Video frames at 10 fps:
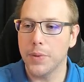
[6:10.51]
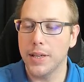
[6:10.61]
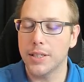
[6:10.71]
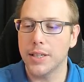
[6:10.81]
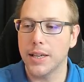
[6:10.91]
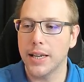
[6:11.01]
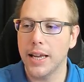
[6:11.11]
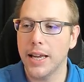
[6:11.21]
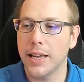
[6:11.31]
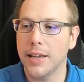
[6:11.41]
It's saying,
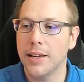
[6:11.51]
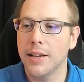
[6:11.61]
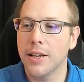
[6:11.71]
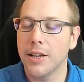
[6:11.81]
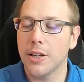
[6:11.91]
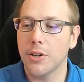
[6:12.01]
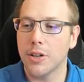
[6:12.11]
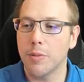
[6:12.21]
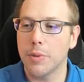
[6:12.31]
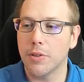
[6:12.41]
hey, you're
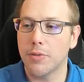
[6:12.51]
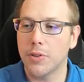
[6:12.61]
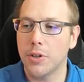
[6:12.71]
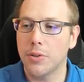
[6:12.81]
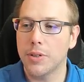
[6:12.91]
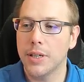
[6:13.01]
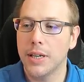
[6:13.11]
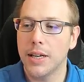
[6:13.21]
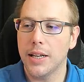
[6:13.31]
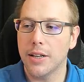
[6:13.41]
giving me a float,
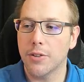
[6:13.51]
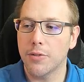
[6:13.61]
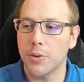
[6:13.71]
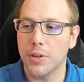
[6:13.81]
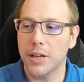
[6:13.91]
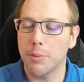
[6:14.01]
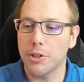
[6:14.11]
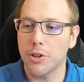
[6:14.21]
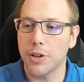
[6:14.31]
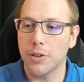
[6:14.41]
another float, and I'm
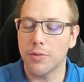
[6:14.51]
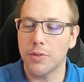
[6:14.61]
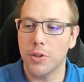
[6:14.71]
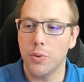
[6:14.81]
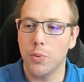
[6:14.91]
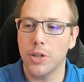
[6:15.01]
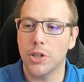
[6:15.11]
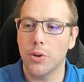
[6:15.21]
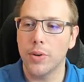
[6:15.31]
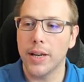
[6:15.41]
returning a float. We
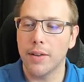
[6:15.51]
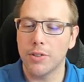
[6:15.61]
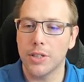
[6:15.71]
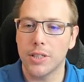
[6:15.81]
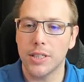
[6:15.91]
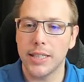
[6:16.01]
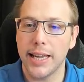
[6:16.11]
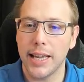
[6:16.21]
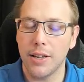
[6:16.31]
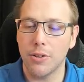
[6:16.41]
don't have to
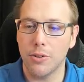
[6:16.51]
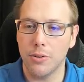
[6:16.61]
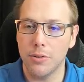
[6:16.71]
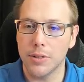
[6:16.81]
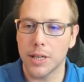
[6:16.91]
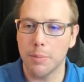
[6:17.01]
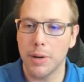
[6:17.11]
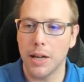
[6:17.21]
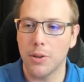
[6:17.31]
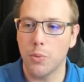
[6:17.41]
tell the
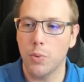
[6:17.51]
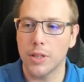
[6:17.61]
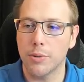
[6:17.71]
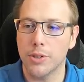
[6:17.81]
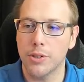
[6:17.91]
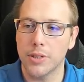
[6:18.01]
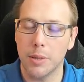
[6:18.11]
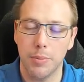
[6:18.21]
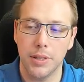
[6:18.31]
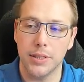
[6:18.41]
compiler what the return
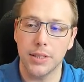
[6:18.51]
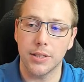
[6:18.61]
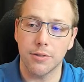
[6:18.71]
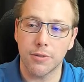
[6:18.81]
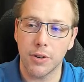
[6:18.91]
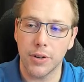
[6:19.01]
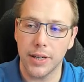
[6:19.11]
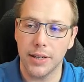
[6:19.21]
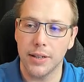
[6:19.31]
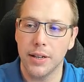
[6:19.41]
type is. It's inferring it.